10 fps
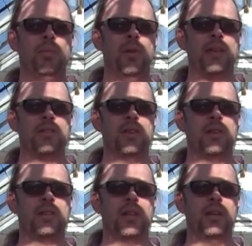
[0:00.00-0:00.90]
plants
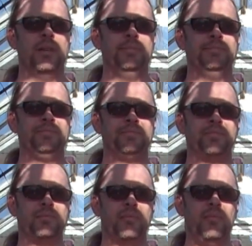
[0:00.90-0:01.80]
that
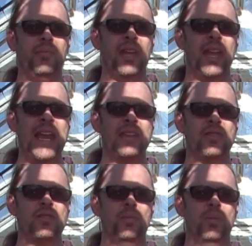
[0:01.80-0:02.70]
it
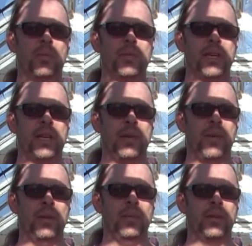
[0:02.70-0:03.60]
doesn't work particularly
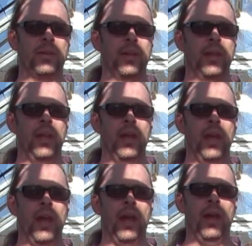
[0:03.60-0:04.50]
well with.
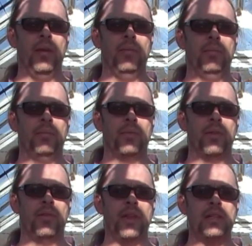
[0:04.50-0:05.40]

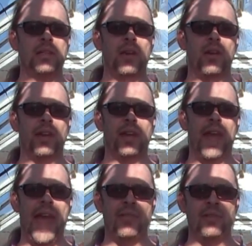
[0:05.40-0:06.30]
Things like
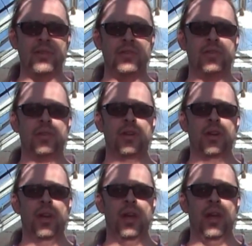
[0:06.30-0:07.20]
heathers,
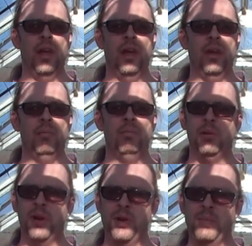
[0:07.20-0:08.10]

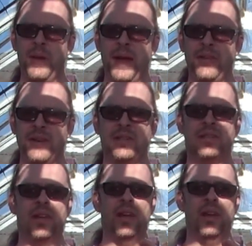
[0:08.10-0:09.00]

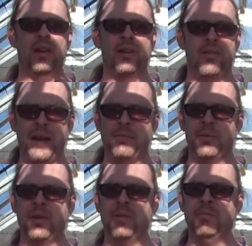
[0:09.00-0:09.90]
blueberries,
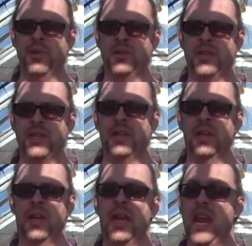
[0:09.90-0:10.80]
cranberry bushes.
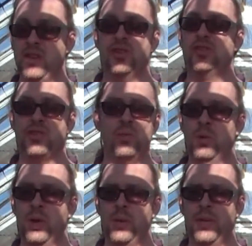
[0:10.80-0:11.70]
It just doesn't
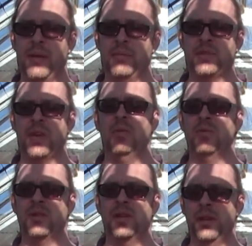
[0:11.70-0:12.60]
work with them. So,
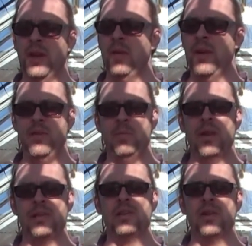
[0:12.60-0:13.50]
you know, if you're
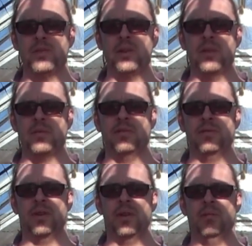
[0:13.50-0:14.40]
planting those types of